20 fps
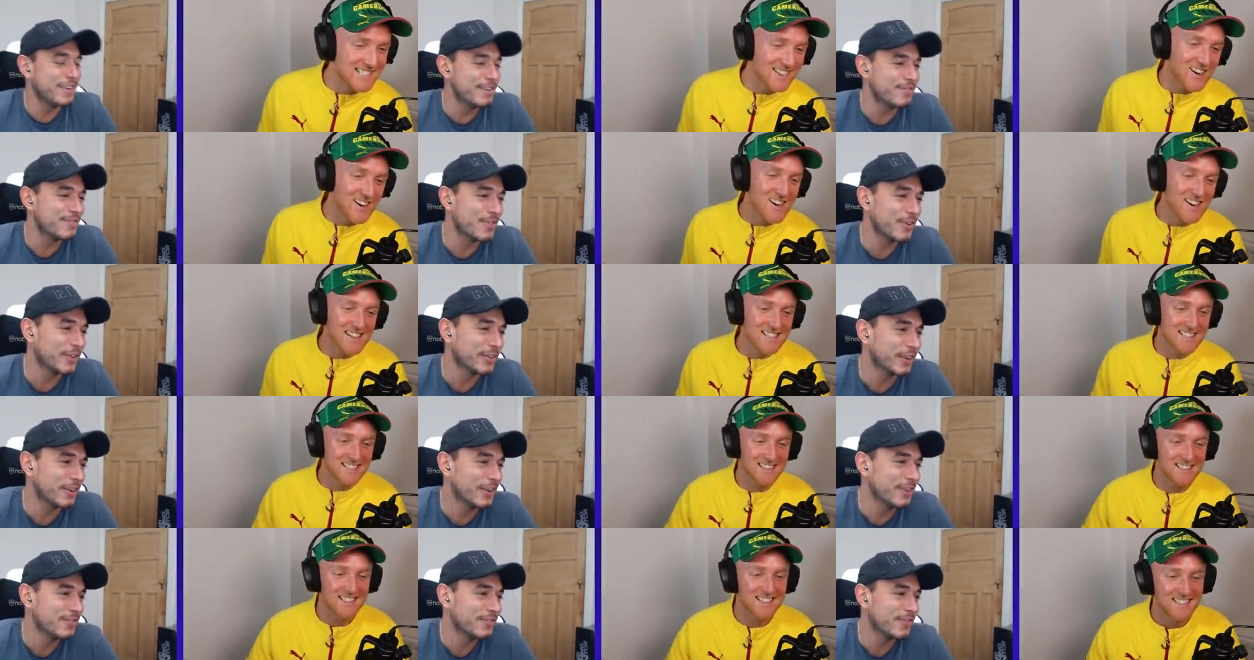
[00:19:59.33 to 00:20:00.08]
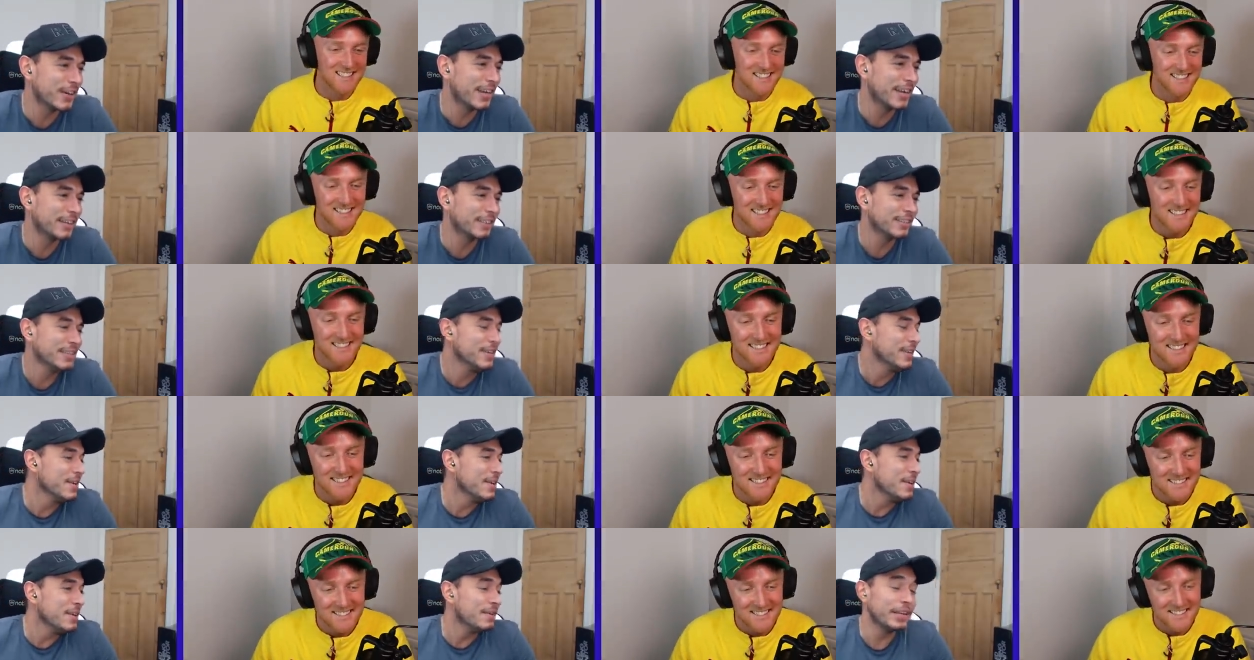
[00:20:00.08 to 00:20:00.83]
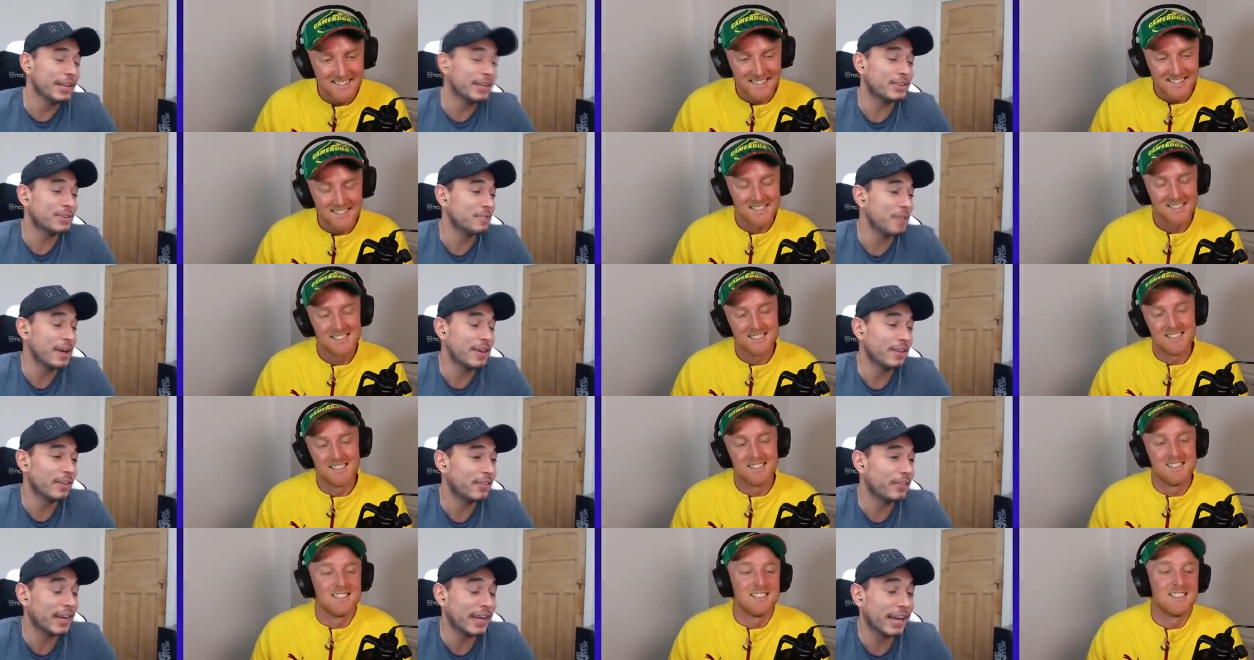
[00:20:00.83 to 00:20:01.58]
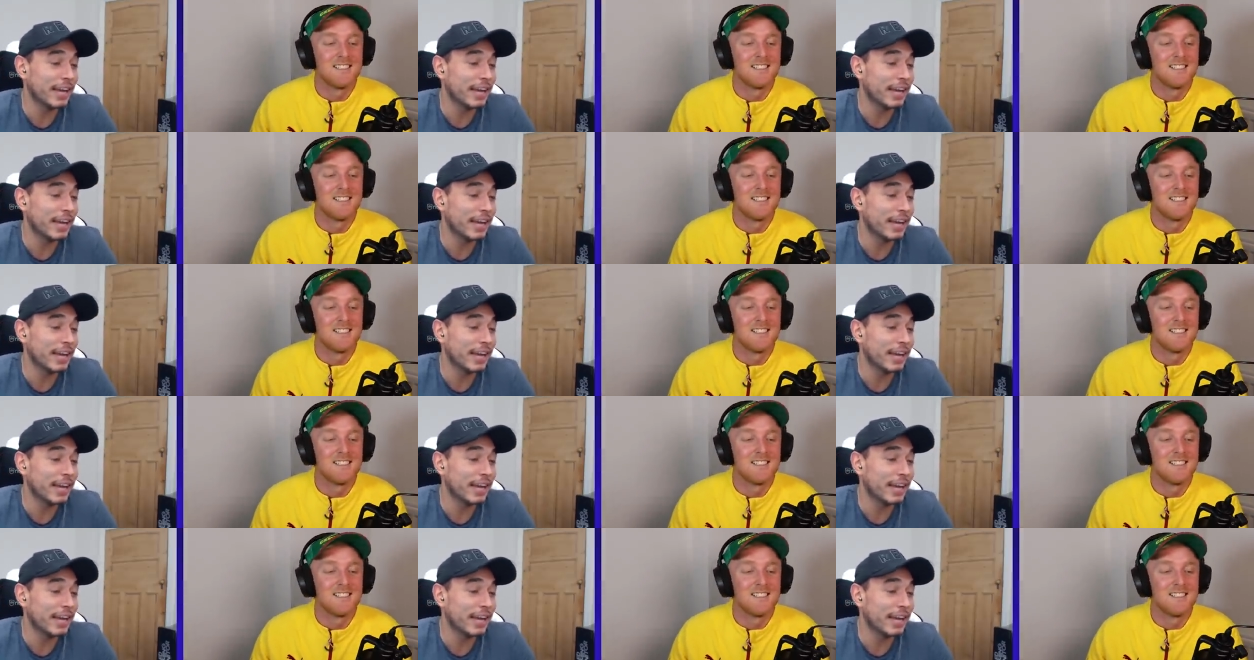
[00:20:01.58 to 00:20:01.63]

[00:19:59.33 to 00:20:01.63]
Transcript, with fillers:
Speaker 1: tried. seventy-six. Listen, mate. The thing